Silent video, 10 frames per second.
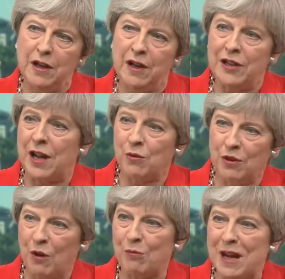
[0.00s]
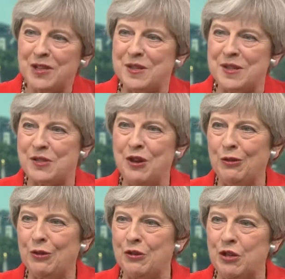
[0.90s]
Now, what matters is
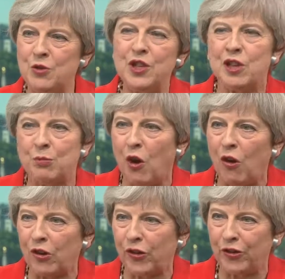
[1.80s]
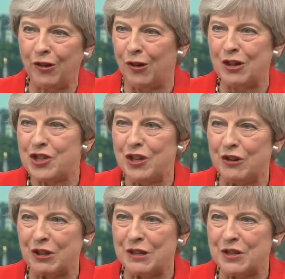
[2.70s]
not that you tick a box on a
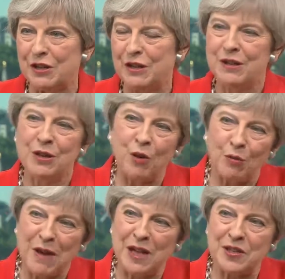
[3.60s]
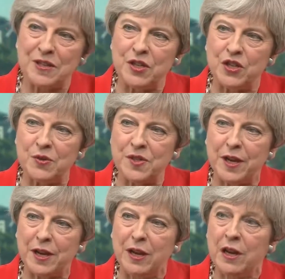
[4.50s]
target. What matters is you
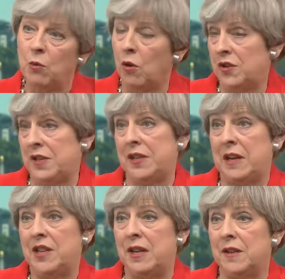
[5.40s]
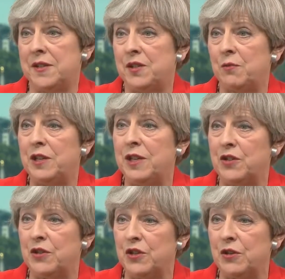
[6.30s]
say, what does that tell us that we need
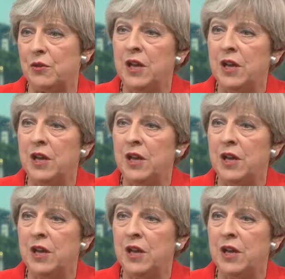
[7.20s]
to do?